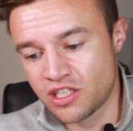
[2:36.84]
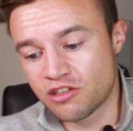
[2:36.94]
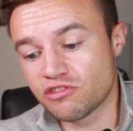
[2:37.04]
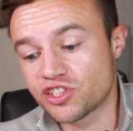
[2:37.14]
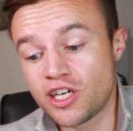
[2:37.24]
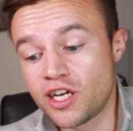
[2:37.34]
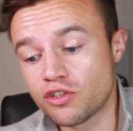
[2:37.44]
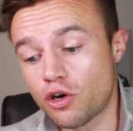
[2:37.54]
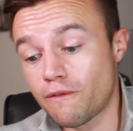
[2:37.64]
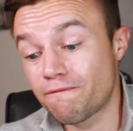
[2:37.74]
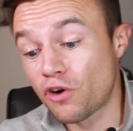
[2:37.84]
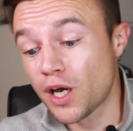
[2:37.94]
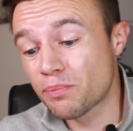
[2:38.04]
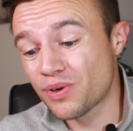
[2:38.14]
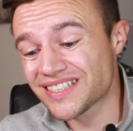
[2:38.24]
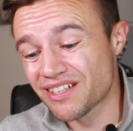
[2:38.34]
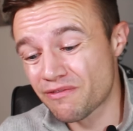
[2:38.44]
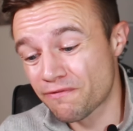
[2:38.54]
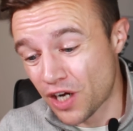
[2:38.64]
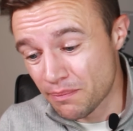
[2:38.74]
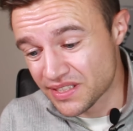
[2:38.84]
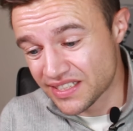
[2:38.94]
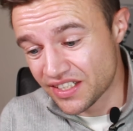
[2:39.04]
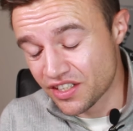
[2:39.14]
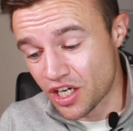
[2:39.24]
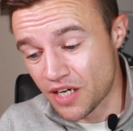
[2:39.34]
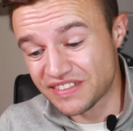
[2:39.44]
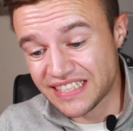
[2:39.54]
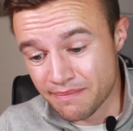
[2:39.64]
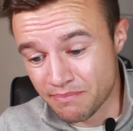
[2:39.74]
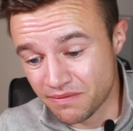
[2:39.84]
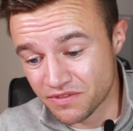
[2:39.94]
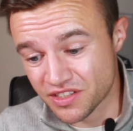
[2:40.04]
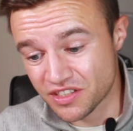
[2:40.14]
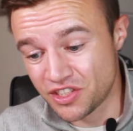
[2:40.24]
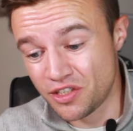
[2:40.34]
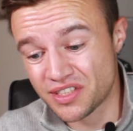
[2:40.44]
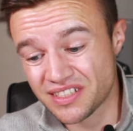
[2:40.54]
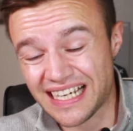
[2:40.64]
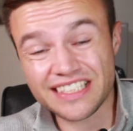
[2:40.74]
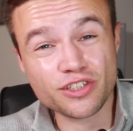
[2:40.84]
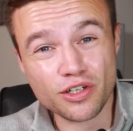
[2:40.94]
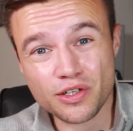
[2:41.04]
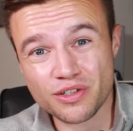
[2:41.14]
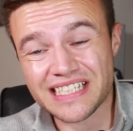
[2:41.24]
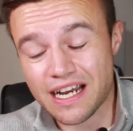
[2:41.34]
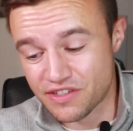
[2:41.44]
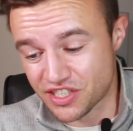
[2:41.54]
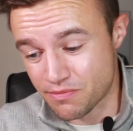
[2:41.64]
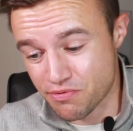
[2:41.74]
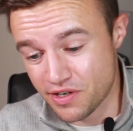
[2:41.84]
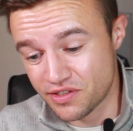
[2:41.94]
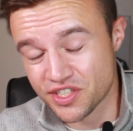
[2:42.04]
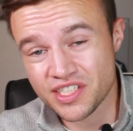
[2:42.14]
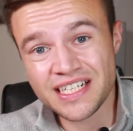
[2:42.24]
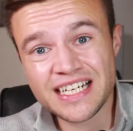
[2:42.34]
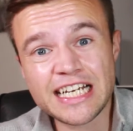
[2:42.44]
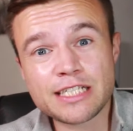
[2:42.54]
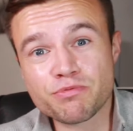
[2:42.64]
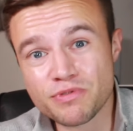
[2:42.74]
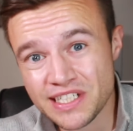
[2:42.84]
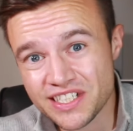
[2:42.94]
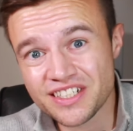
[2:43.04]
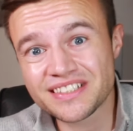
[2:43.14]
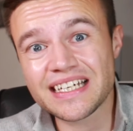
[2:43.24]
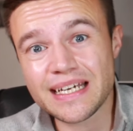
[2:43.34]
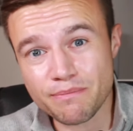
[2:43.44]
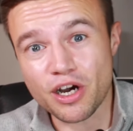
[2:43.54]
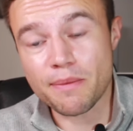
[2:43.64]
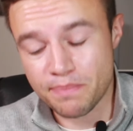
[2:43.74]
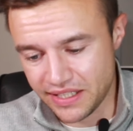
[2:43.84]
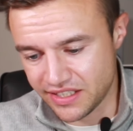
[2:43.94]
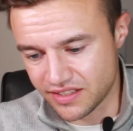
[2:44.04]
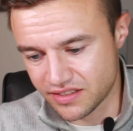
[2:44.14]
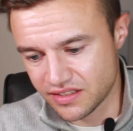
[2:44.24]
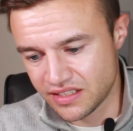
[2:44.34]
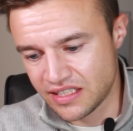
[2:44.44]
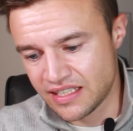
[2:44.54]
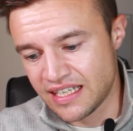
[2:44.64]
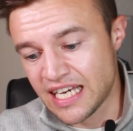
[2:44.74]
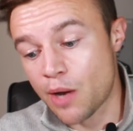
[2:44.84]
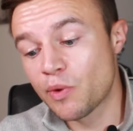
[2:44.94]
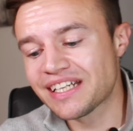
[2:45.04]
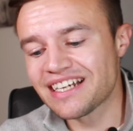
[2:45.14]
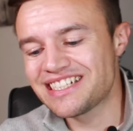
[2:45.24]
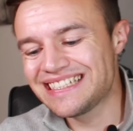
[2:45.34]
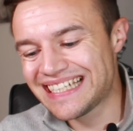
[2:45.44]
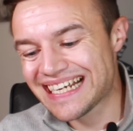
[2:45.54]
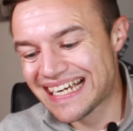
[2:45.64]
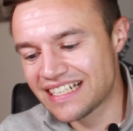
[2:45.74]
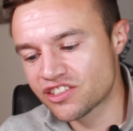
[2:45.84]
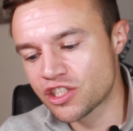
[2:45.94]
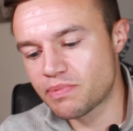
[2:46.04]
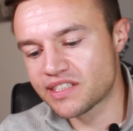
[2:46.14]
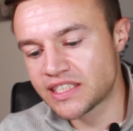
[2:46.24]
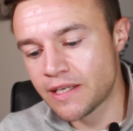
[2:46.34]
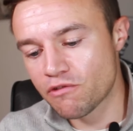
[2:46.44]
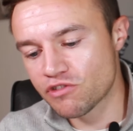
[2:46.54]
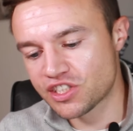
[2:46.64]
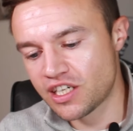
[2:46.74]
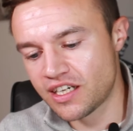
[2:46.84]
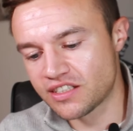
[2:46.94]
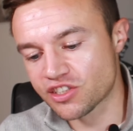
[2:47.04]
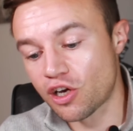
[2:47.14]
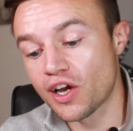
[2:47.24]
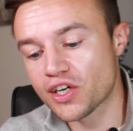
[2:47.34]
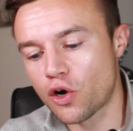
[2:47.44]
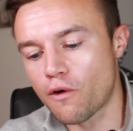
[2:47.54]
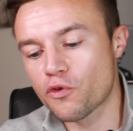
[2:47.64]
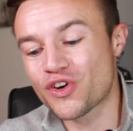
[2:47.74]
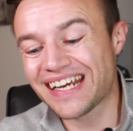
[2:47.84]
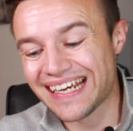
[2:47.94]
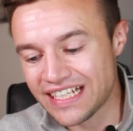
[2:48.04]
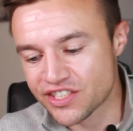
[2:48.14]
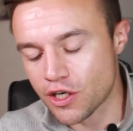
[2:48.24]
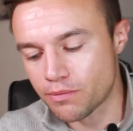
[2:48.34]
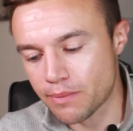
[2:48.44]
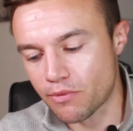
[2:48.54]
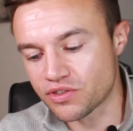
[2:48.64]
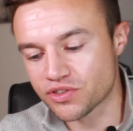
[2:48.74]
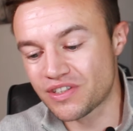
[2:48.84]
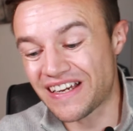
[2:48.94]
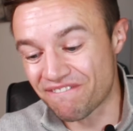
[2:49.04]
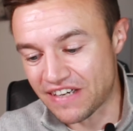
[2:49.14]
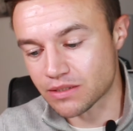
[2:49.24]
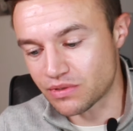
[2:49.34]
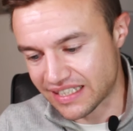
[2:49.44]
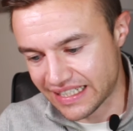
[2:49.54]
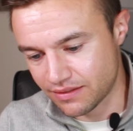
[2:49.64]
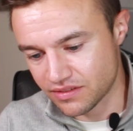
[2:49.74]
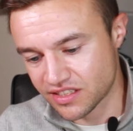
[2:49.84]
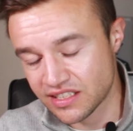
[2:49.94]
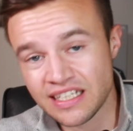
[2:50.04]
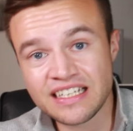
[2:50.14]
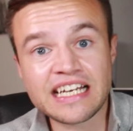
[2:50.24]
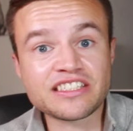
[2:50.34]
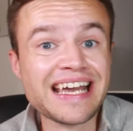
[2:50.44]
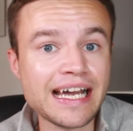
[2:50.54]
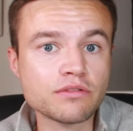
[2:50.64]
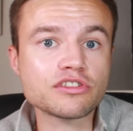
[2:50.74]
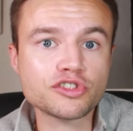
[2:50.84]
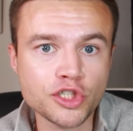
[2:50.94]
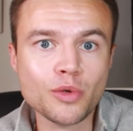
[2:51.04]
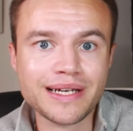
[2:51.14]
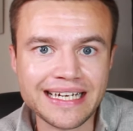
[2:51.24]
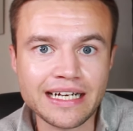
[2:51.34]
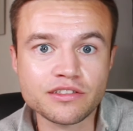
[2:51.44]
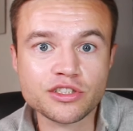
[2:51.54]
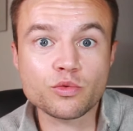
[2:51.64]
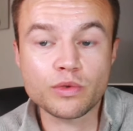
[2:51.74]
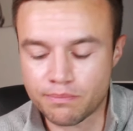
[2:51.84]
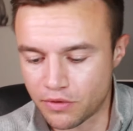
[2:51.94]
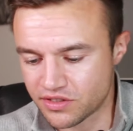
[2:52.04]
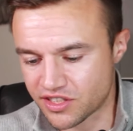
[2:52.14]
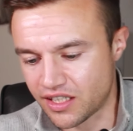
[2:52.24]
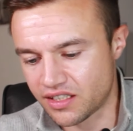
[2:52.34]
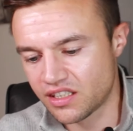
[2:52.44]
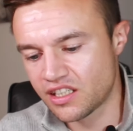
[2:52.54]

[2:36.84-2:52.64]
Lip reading: The return of 5.75% over 10 months using a dollar cost averaging approach is pretty good in my opinion. And we can actually dig into the specific returns I got through each of my Monzo investment accounts, as I held two accounts with Monzo.